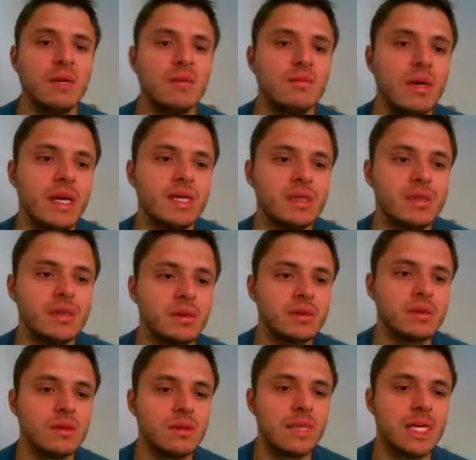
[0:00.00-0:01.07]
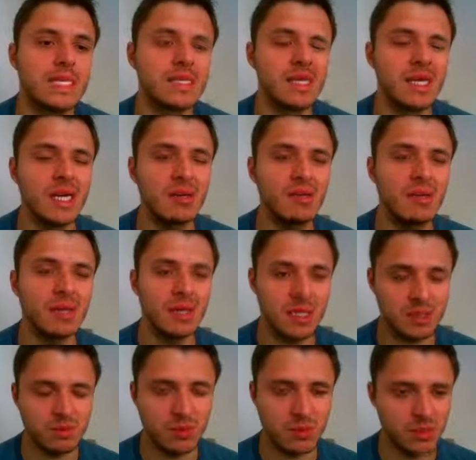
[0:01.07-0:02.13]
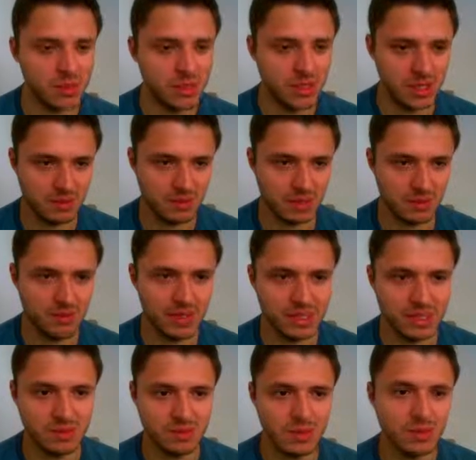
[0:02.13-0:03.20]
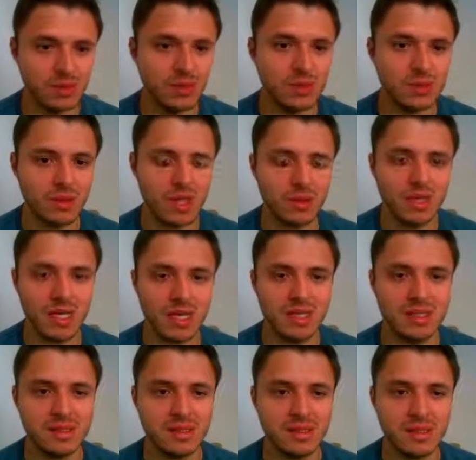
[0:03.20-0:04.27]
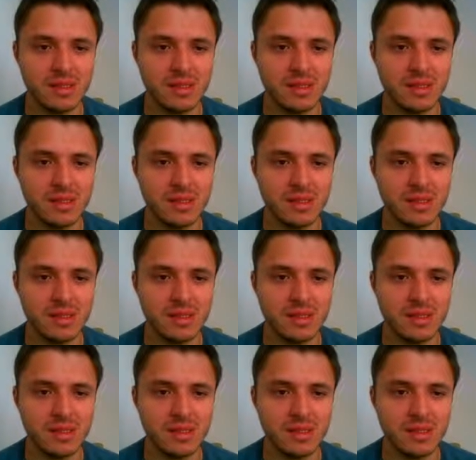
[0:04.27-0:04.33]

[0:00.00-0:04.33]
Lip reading: Based on his king being exposed and my pieces being close to him, I guess.